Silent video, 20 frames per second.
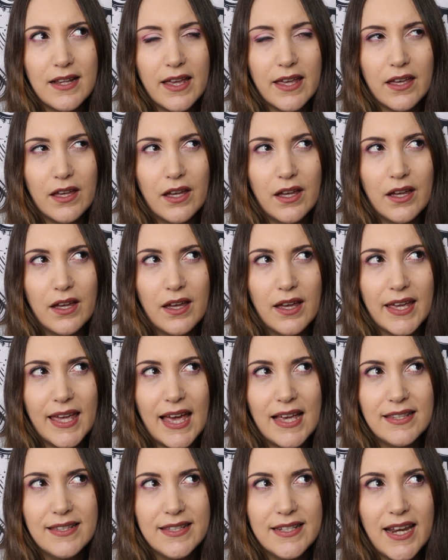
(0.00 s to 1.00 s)
like a
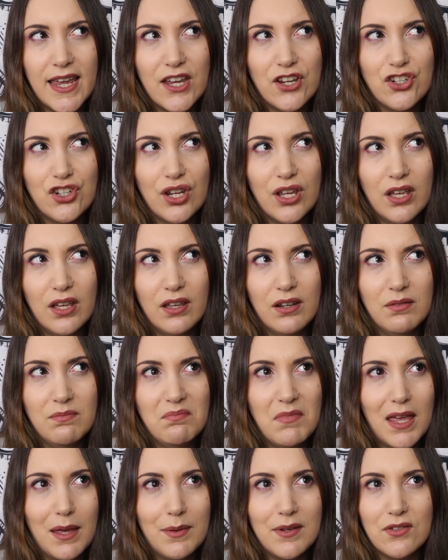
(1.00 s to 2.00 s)
gas
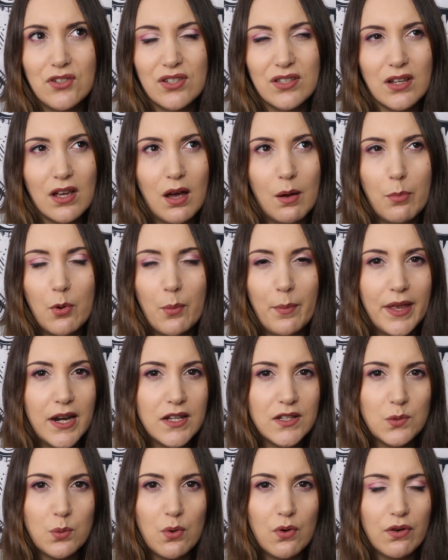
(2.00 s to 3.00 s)
station, maybe just a couple
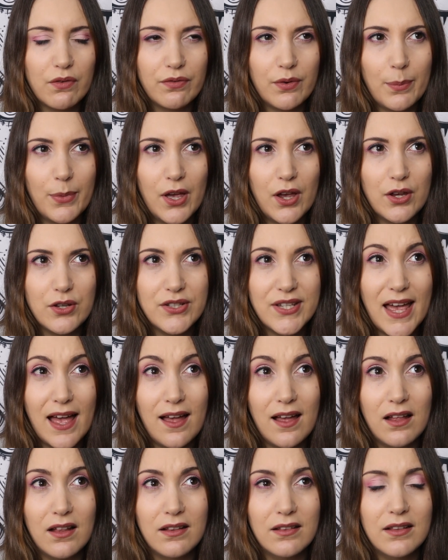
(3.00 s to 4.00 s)
minutes walk from the
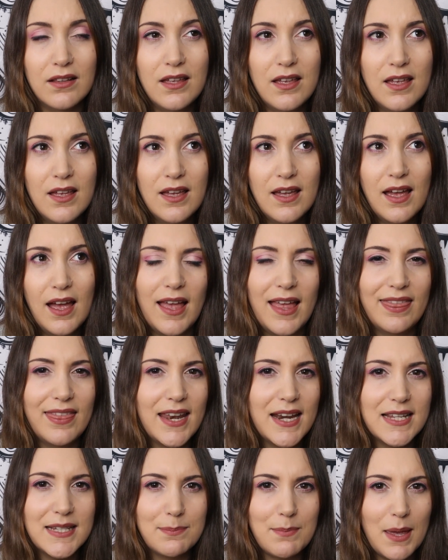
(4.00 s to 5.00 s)
hotel, and
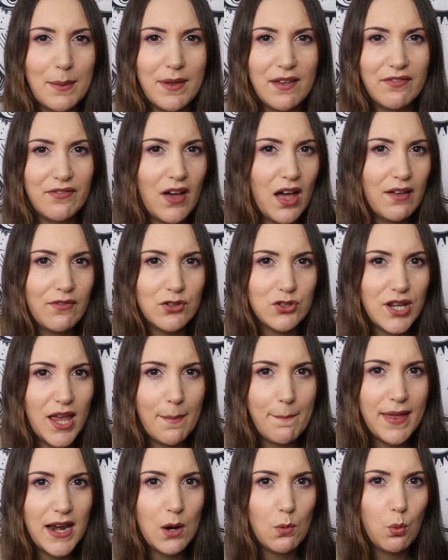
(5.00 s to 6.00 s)
then it's maybe a 5 or
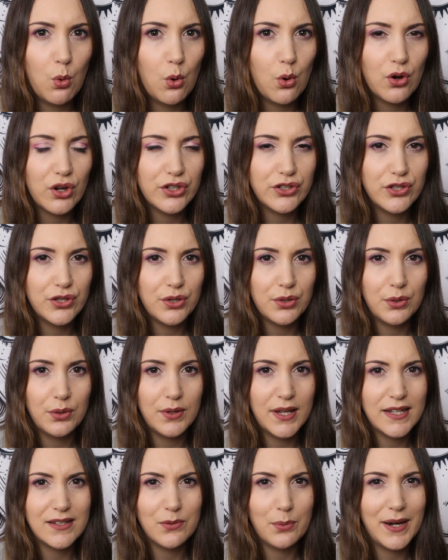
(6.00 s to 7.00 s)
10 minute walk
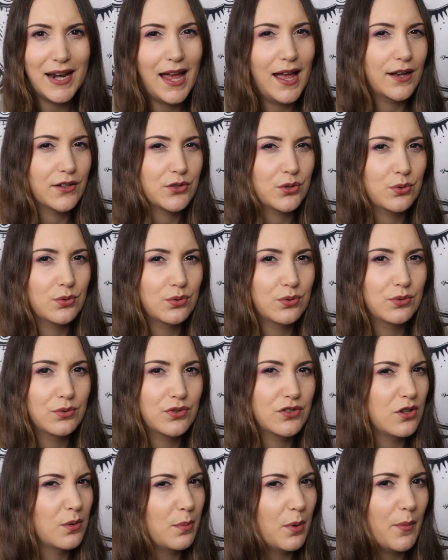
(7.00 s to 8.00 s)
to get to an actual
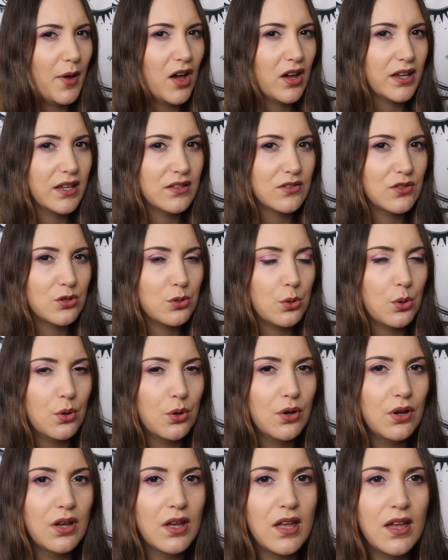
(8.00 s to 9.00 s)
supermarket
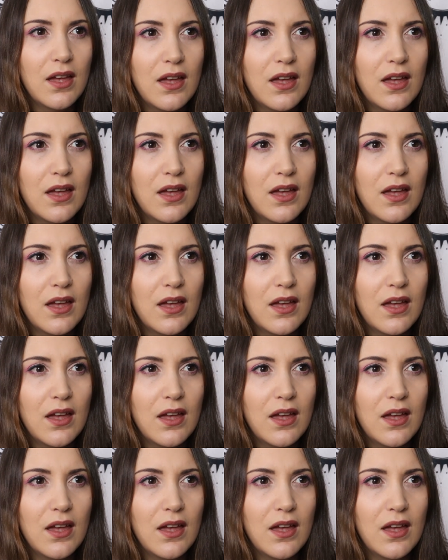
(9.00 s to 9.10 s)
store.